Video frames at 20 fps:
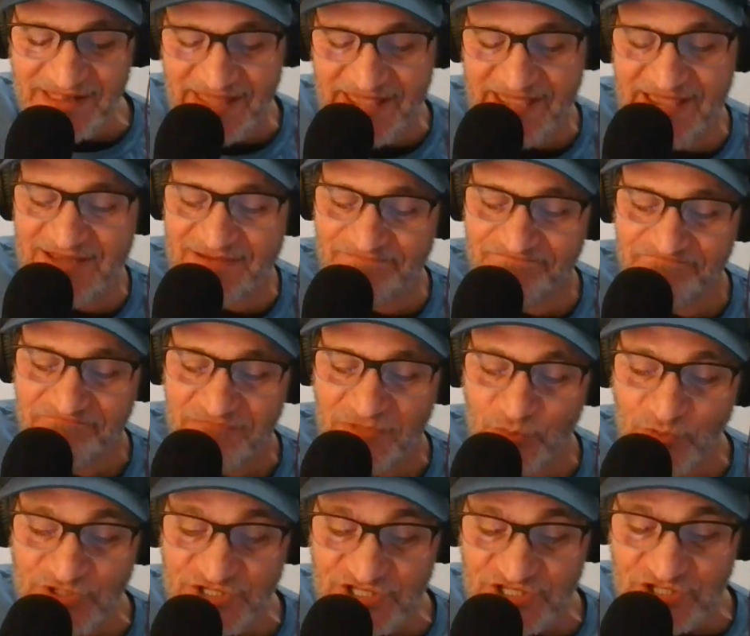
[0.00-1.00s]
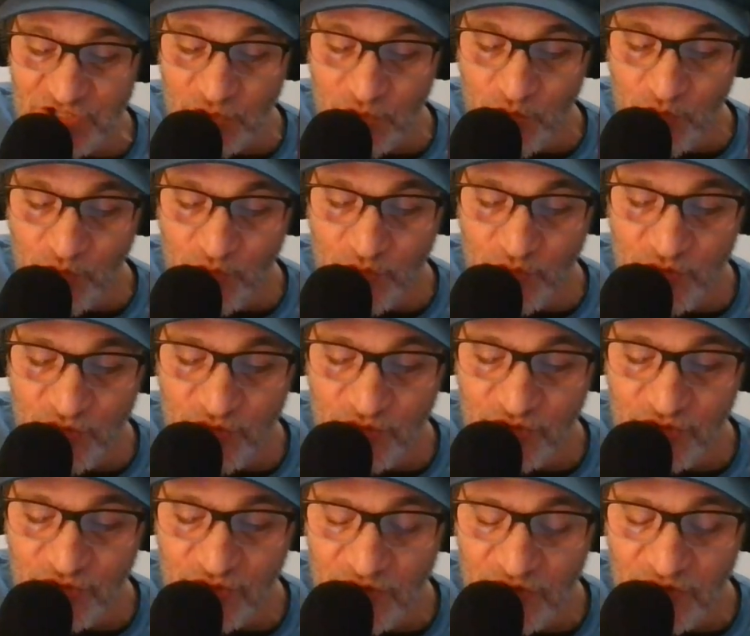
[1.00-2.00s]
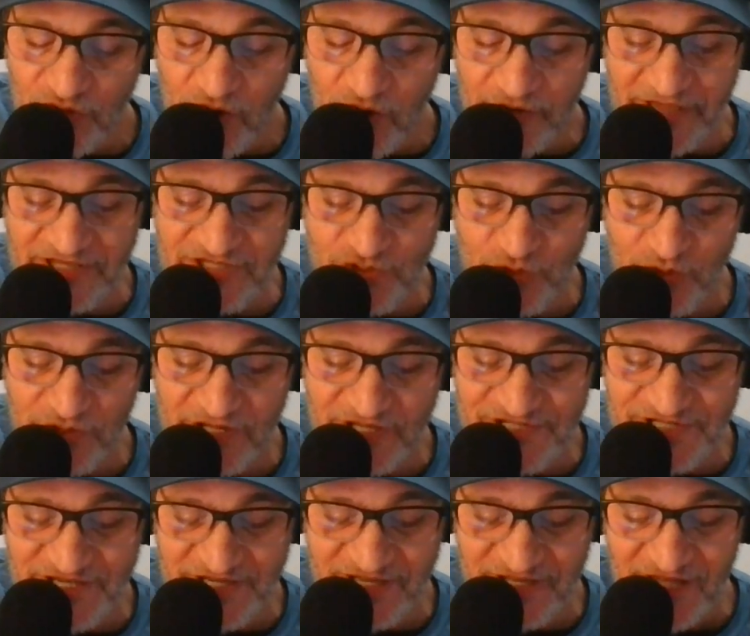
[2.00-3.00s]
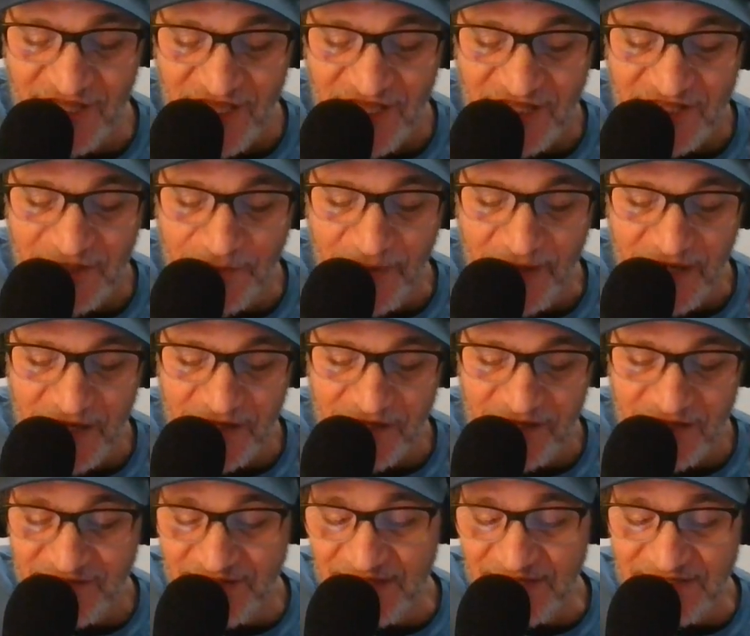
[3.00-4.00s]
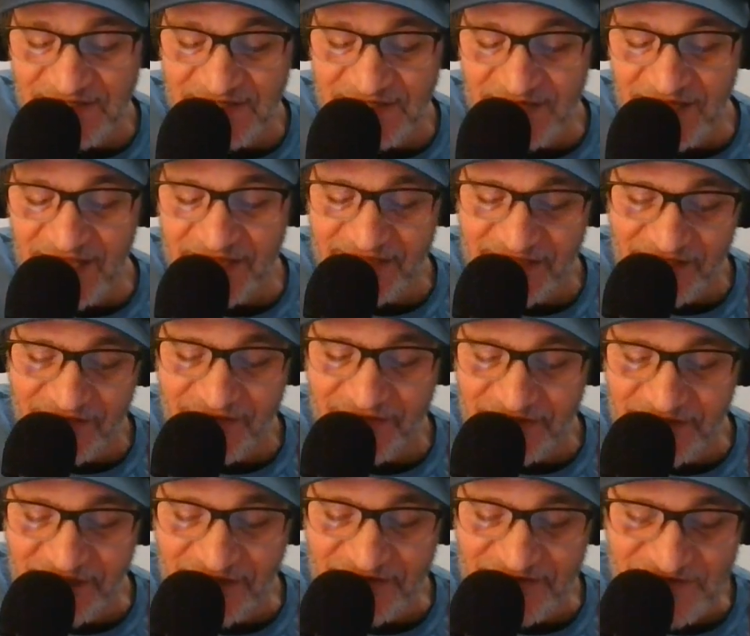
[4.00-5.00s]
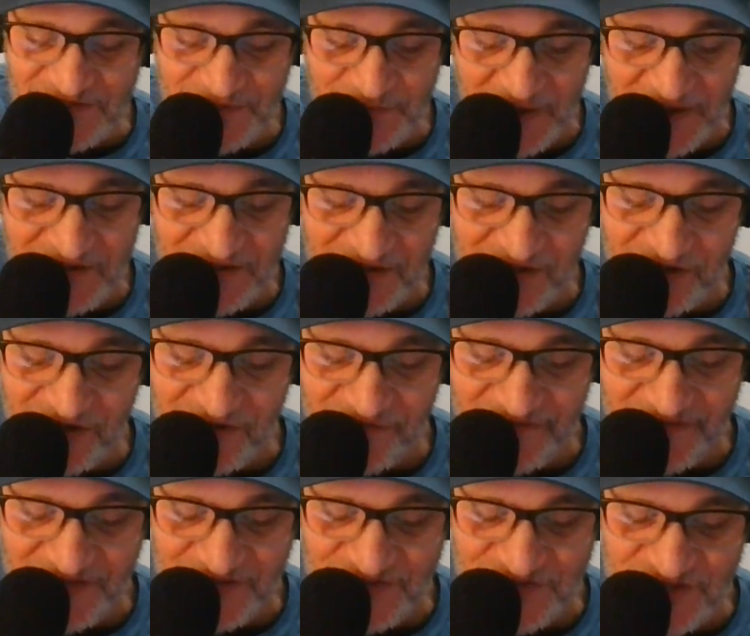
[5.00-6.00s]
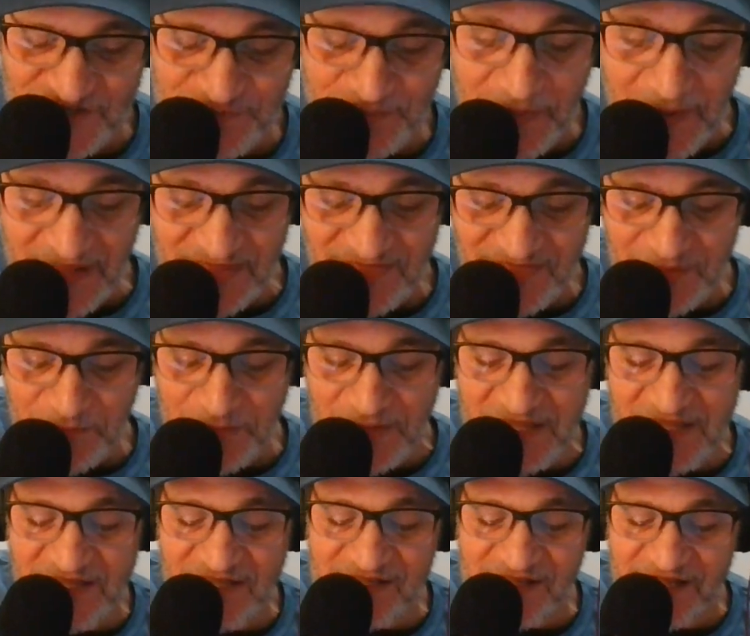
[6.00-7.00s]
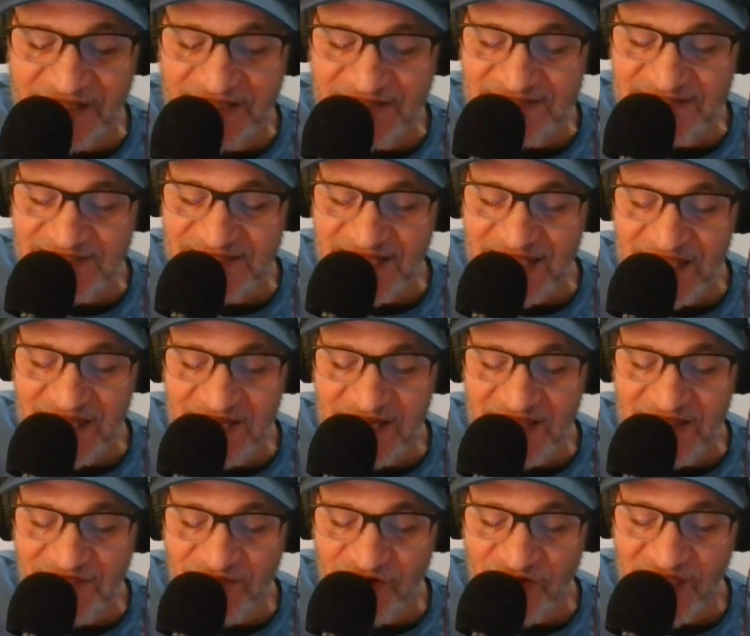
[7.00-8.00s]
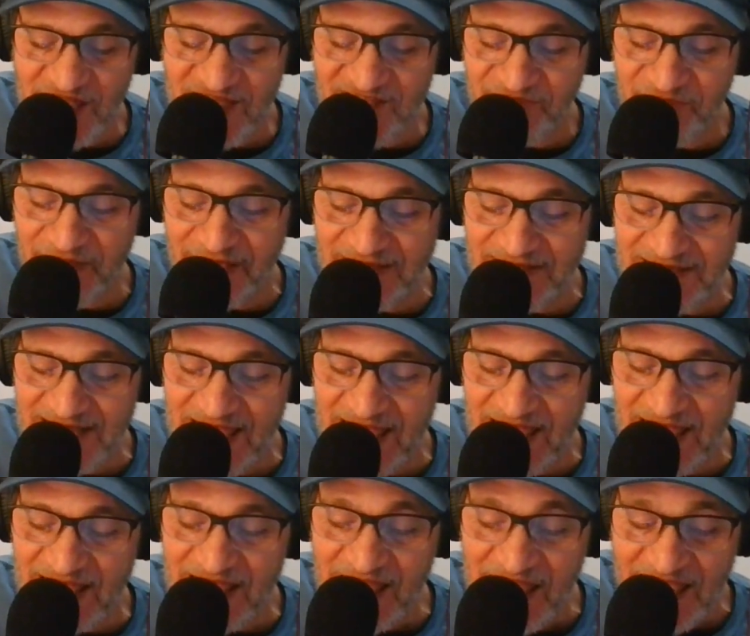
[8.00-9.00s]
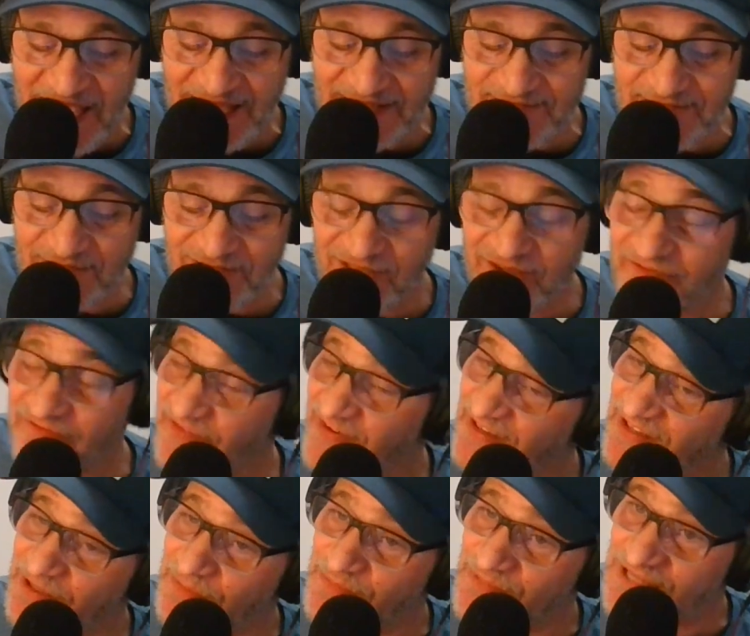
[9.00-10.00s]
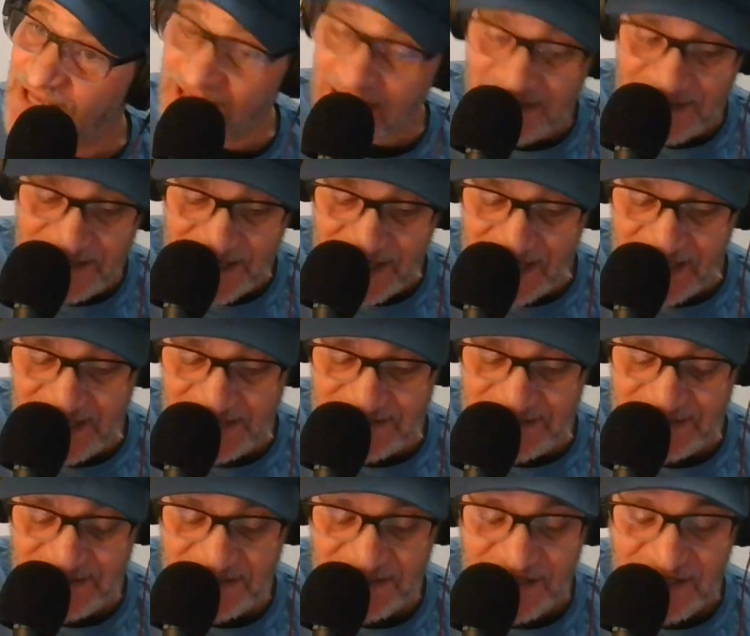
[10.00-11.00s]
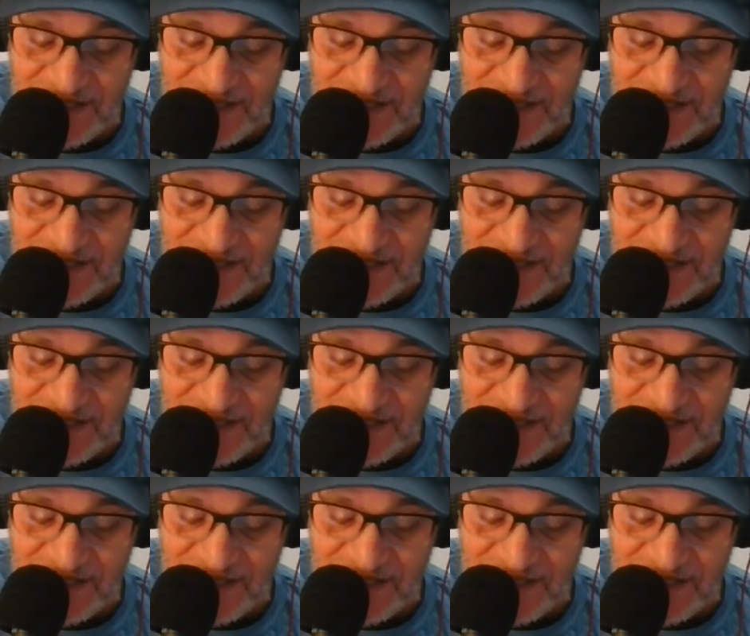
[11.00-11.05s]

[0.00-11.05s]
Clan was so... Okay, so hold on a second. The body they did not go unnoticed by the local villagers, but the Bean Clan stayed in their cave by day and took their victims at night.